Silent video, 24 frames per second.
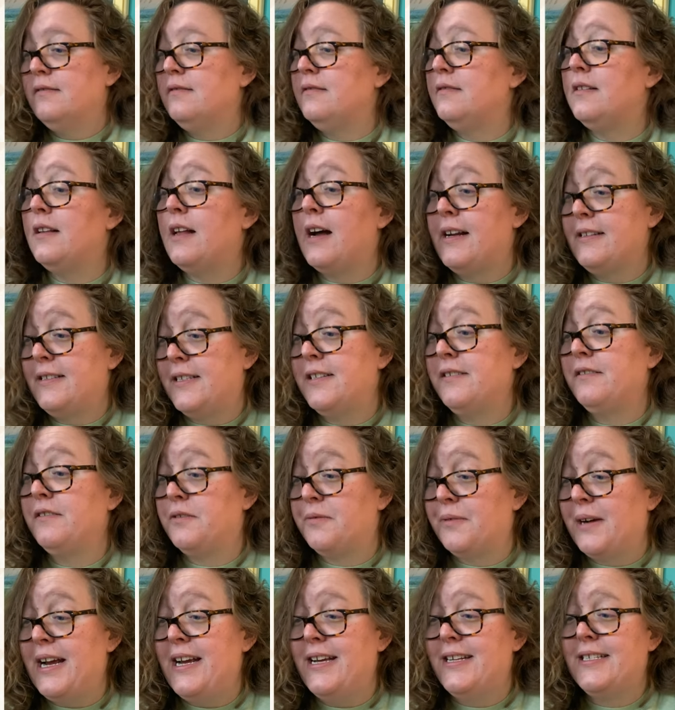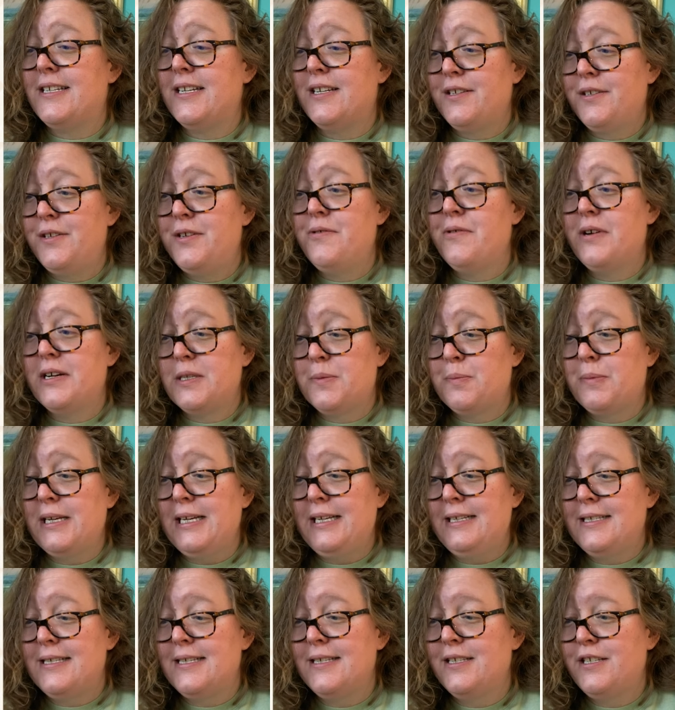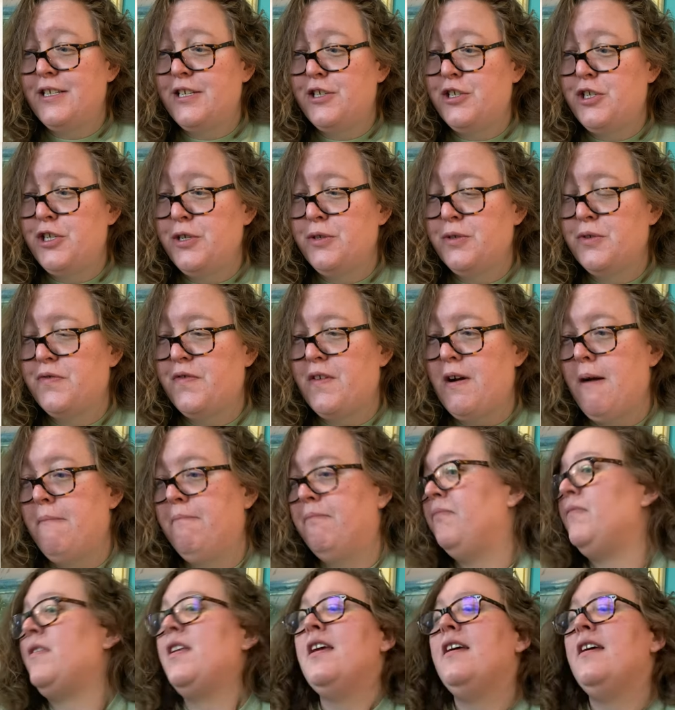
Lots of great U.S. places to choose from.